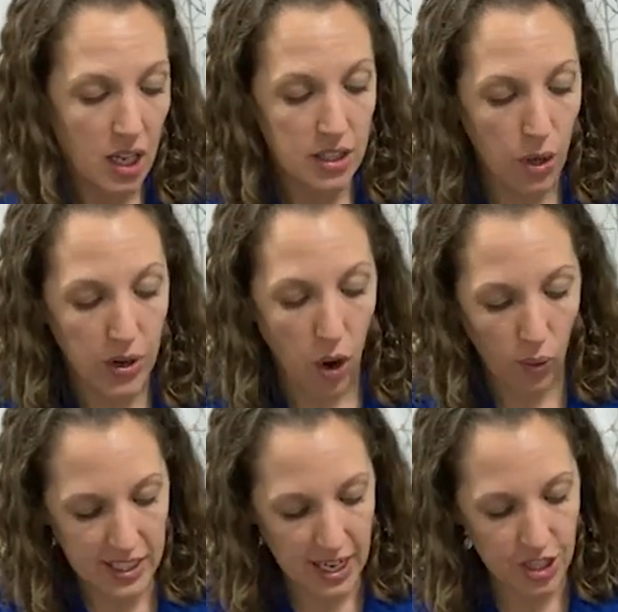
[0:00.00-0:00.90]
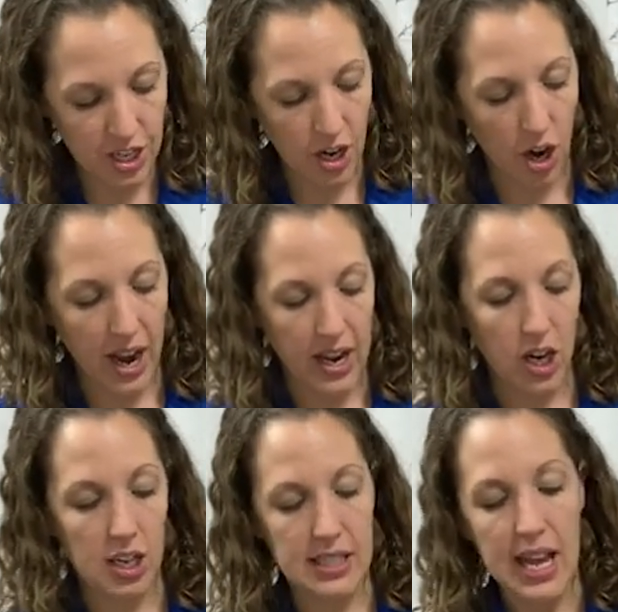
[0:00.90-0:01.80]
So we don't want tension in our
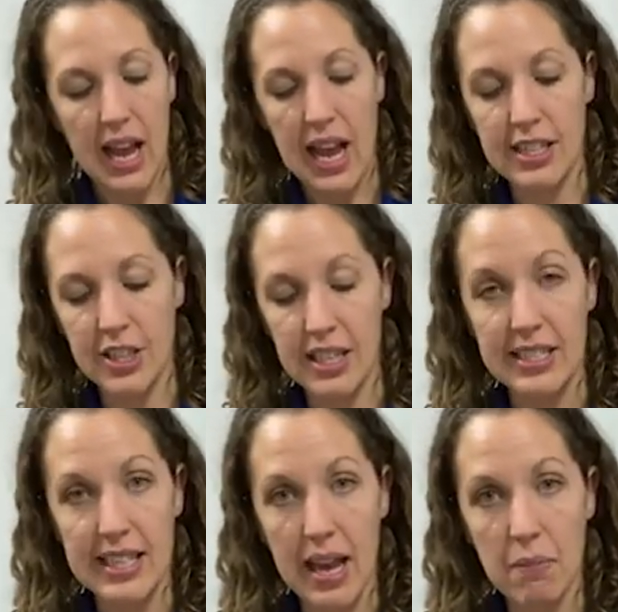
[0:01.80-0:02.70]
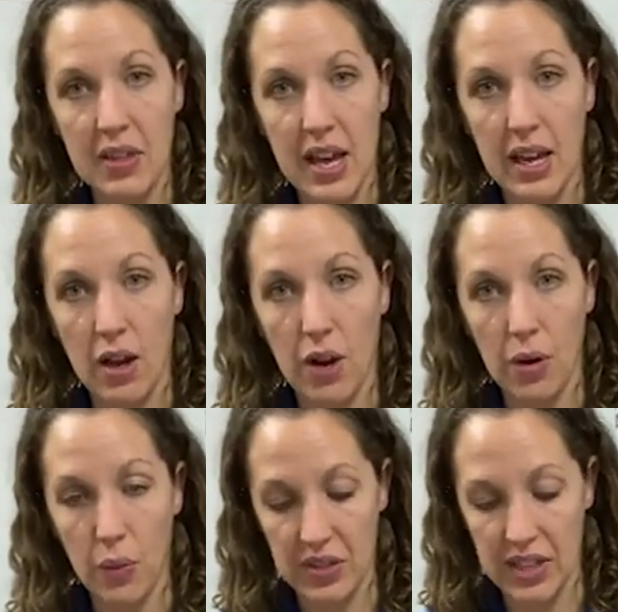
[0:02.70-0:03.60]
anchors. And so the same thing
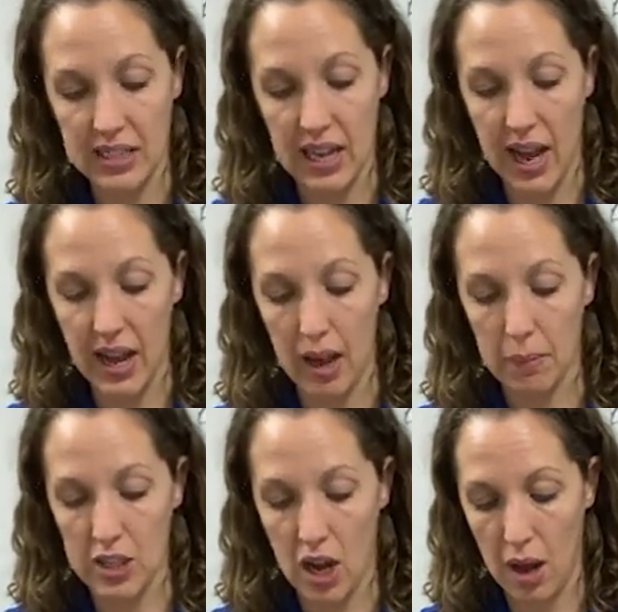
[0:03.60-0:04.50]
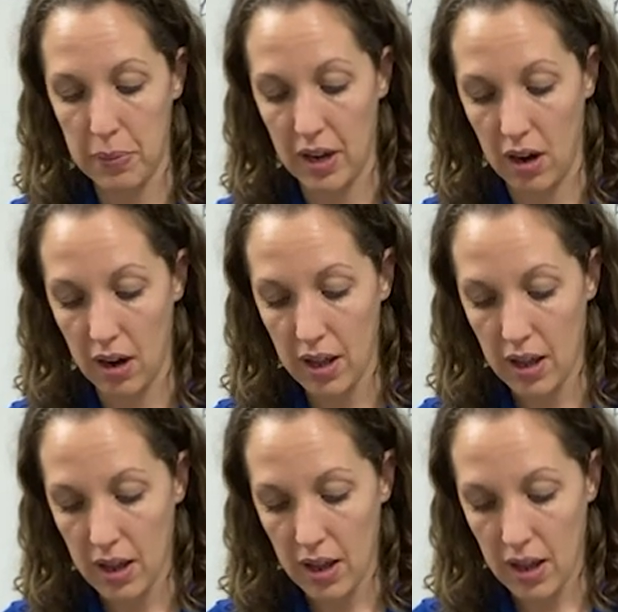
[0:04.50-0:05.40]
with this guy up top here.
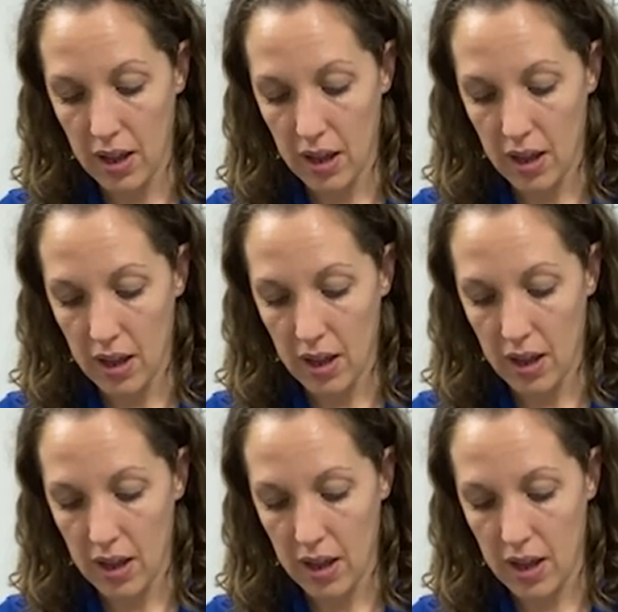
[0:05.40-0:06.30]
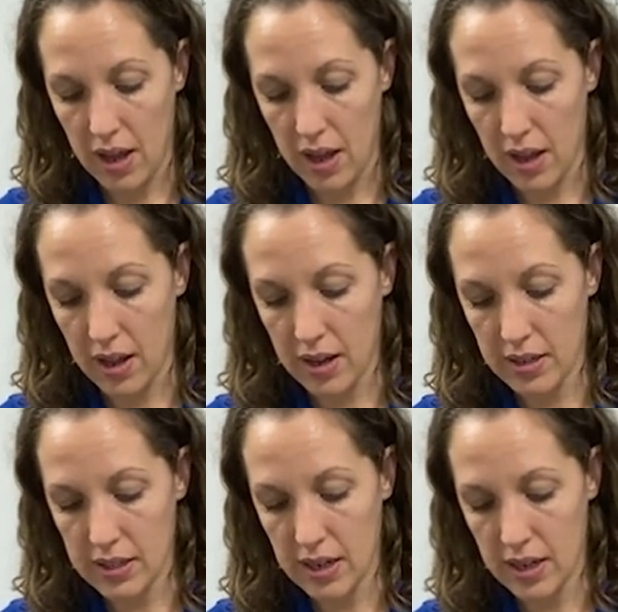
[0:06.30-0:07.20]

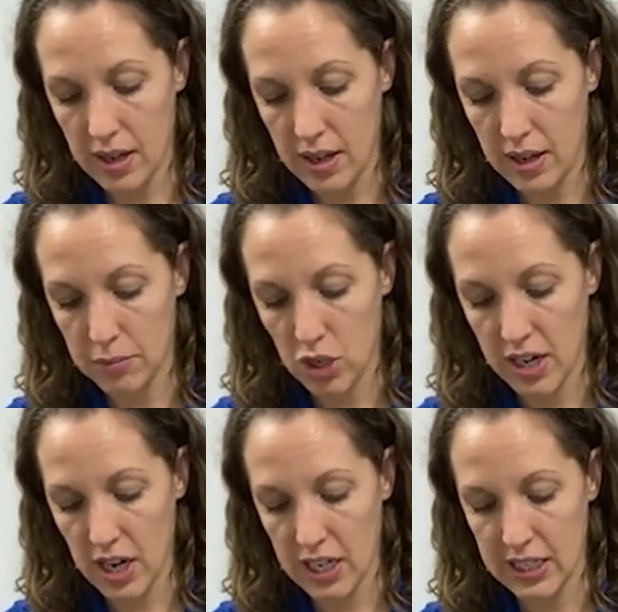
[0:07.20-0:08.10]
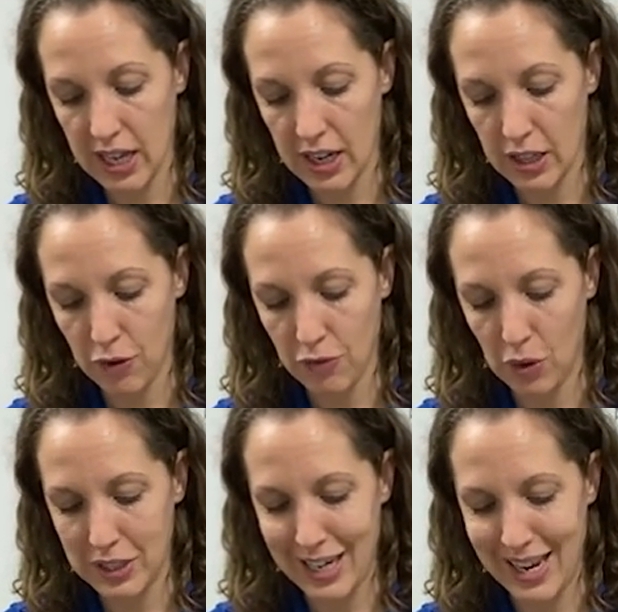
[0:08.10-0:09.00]
And try not to get a little
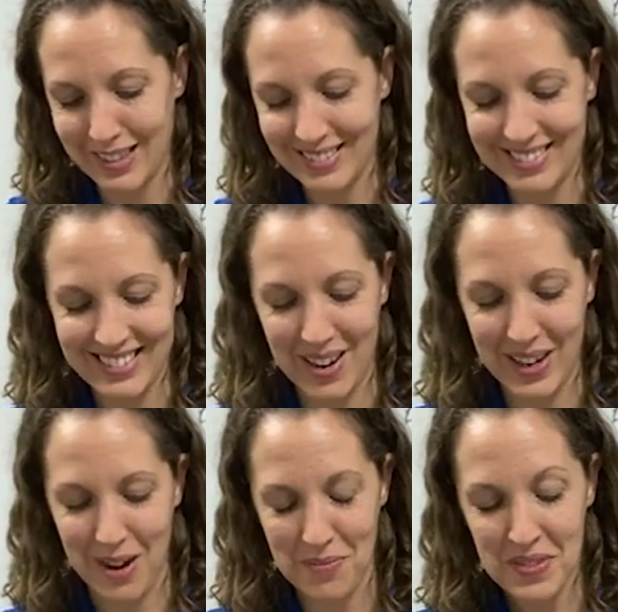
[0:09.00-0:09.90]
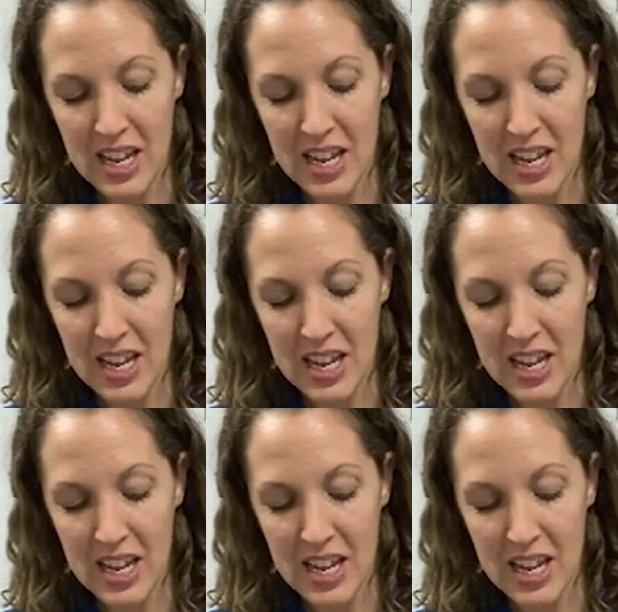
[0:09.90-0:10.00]
fold in it. There we go.